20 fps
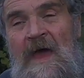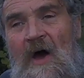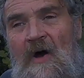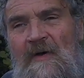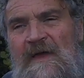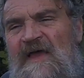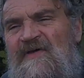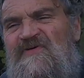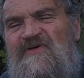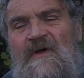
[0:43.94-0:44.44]

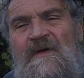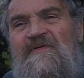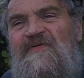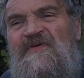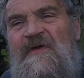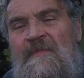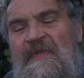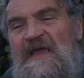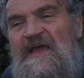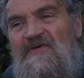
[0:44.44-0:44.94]
Okay, so if
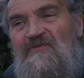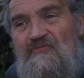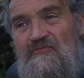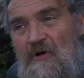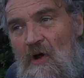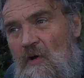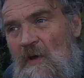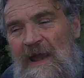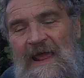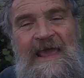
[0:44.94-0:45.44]
something is
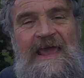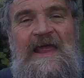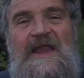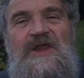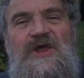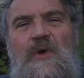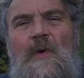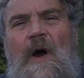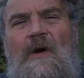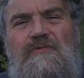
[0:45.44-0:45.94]
rolling
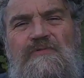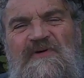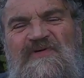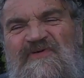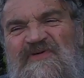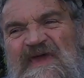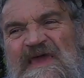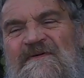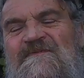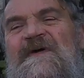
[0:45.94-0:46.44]
in, you are
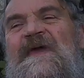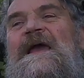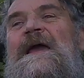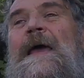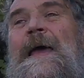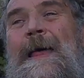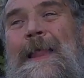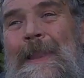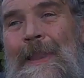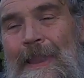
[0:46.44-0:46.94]
receiving
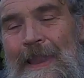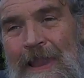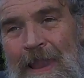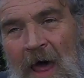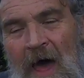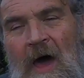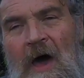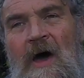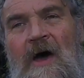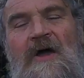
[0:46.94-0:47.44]

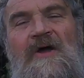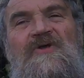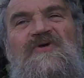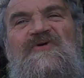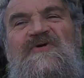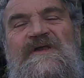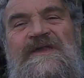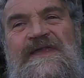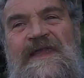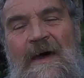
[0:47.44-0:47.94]

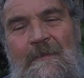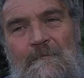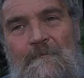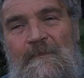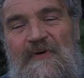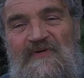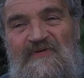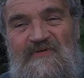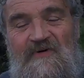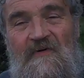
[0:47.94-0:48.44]
large
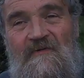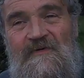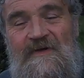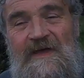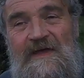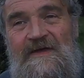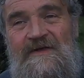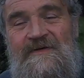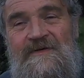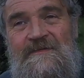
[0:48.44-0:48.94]
numbers of
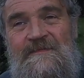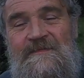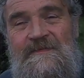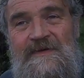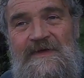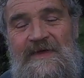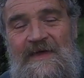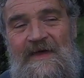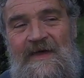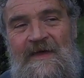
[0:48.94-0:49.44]
it.
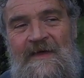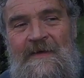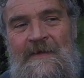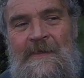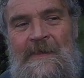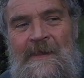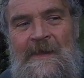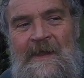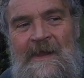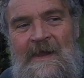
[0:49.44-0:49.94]
Yeah?
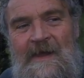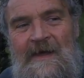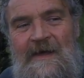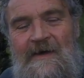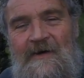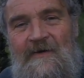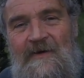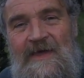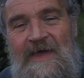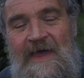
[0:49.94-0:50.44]

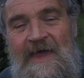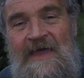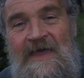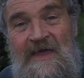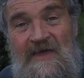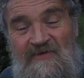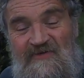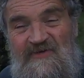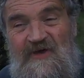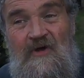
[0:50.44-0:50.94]
Okay,
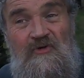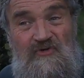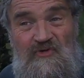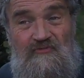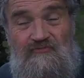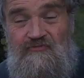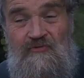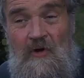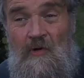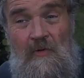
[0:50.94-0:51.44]
so
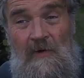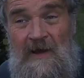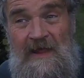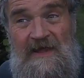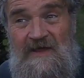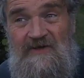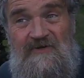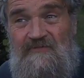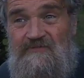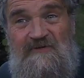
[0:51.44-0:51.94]
to roll
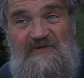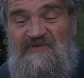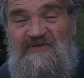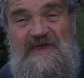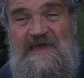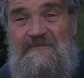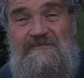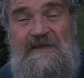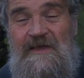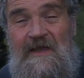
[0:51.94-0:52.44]
in, to
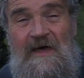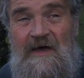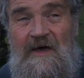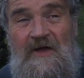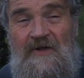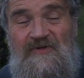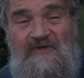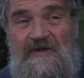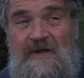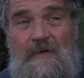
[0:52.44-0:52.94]
receive
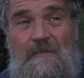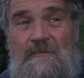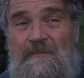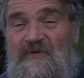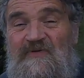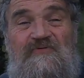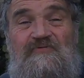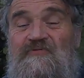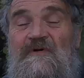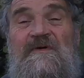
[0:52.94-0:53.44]
large
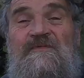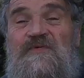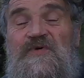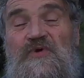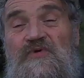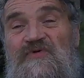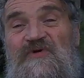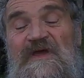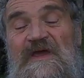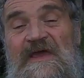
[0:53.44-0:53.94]
numbers.
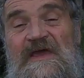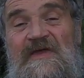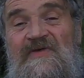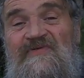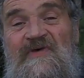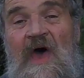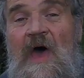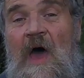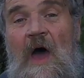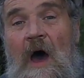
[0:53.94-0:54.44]

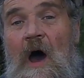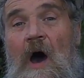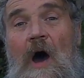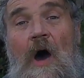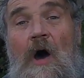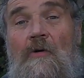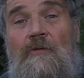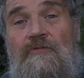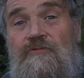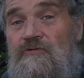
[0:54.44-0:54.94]
Refugees
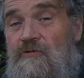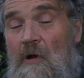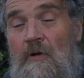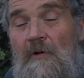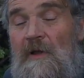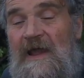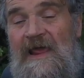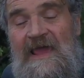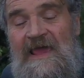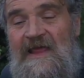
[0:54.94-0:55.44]
are
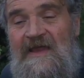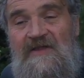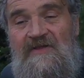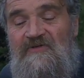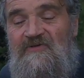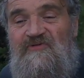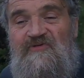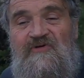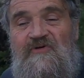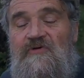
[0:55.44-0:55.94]
rolling
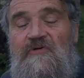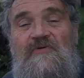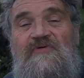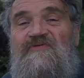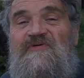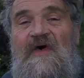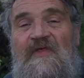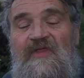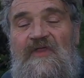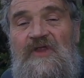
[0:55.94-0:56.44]
into
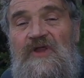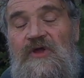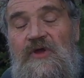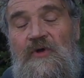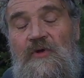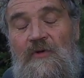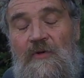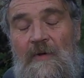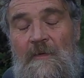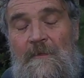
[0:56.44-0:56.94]
Southern
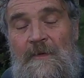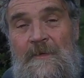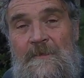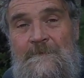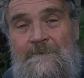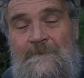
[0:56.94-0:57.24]
Europe.